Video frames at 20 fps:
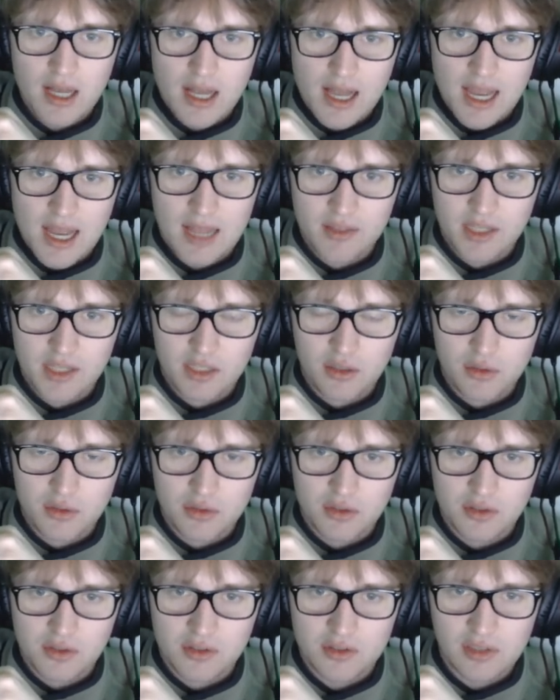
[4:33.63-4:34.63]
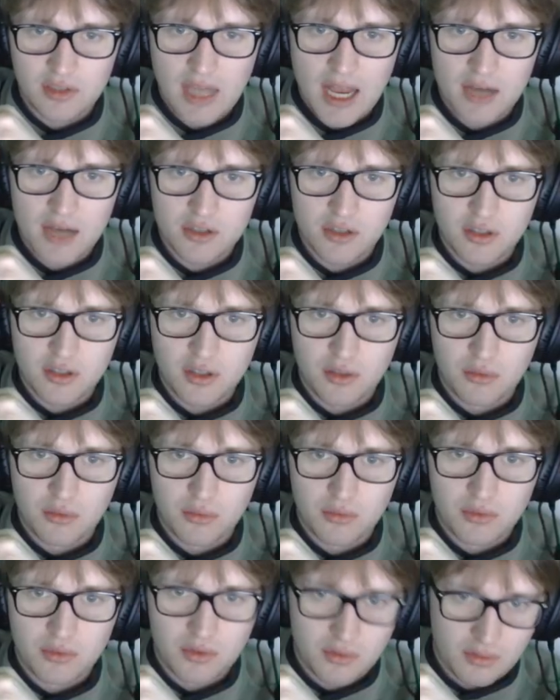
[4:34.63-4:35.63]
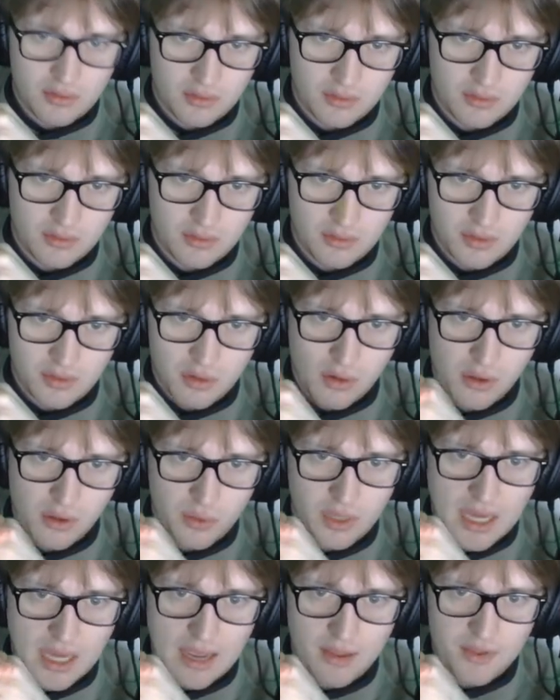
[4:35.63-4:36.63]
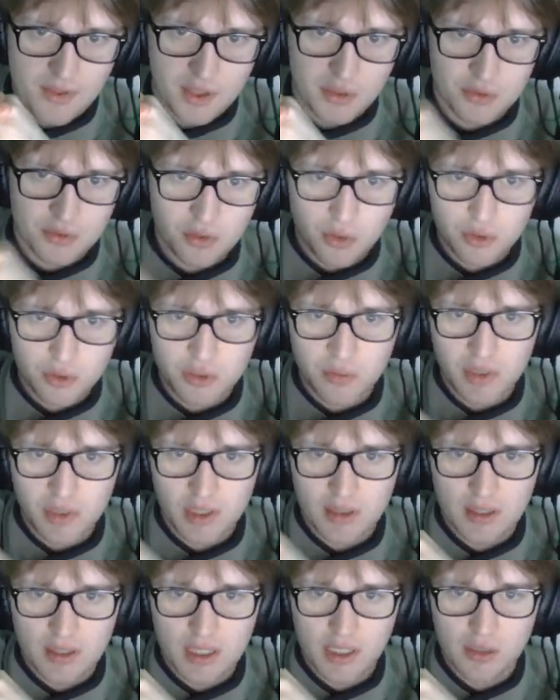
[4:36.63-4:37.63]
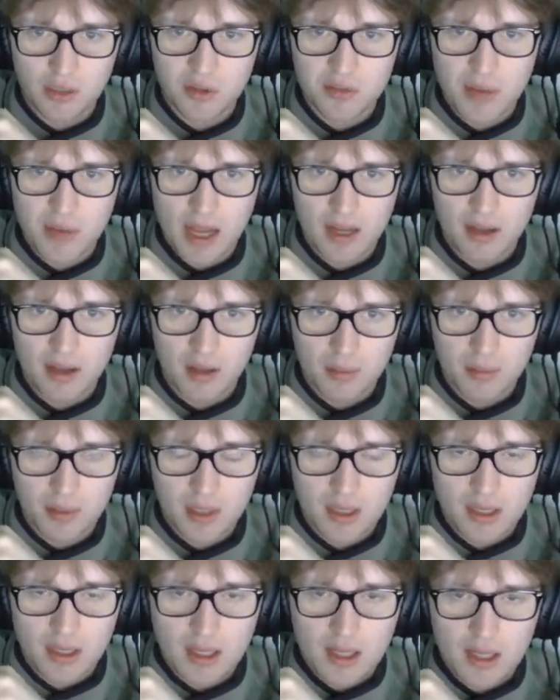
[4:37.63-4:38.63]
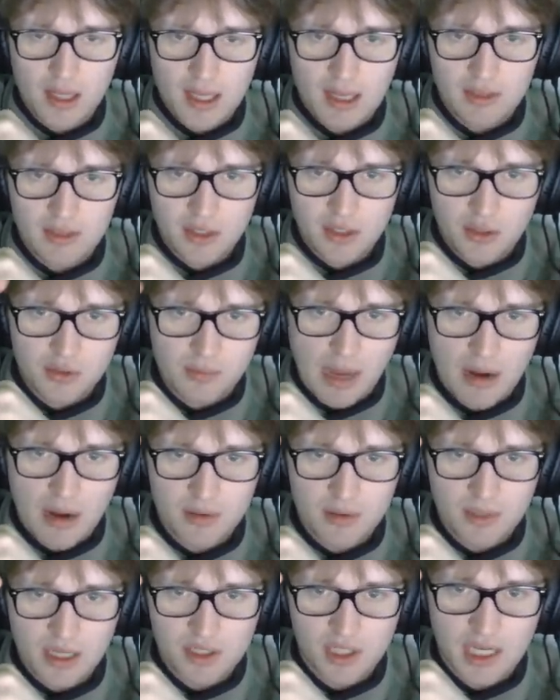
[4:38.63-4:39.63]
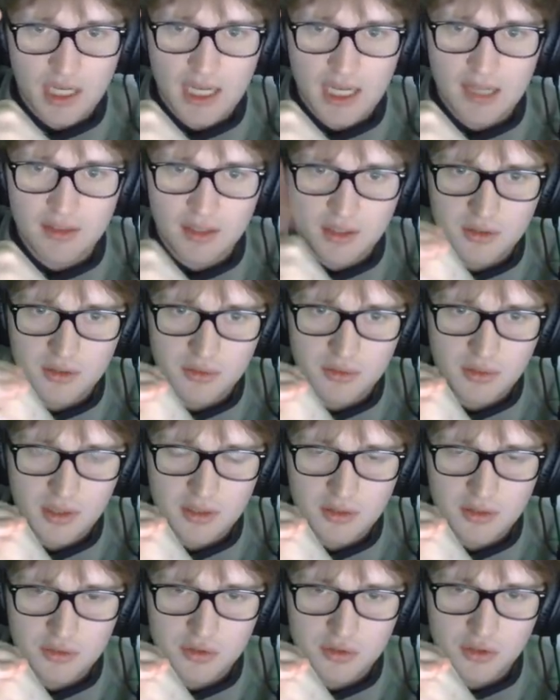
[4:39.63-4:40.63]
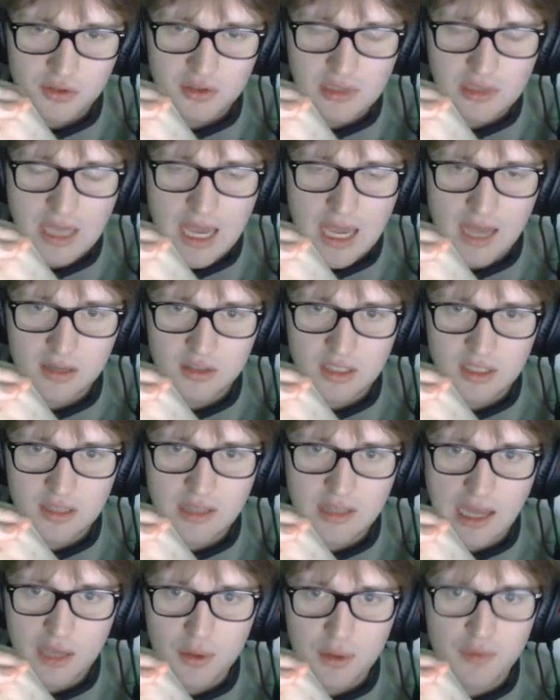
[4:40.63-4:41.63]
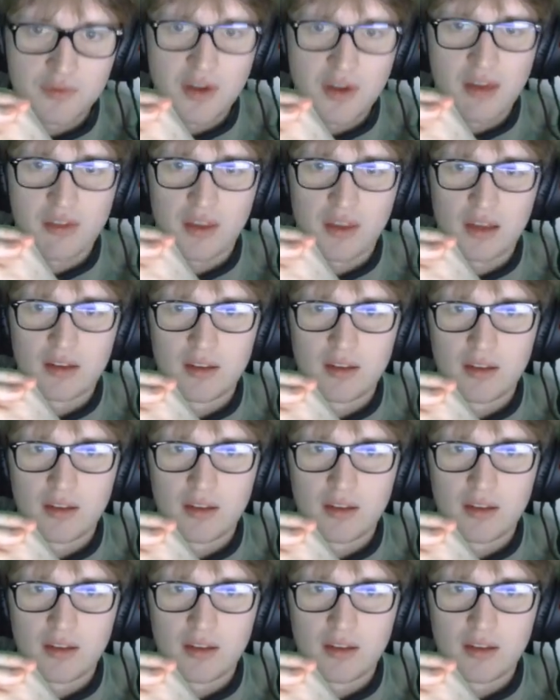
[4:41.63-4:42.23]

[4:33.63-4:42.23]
and then you use your slash, and then you go all the way down, then you use your ultimate, and it goes back up, and then you use power slash again, then you use your slash, and now you have nothing.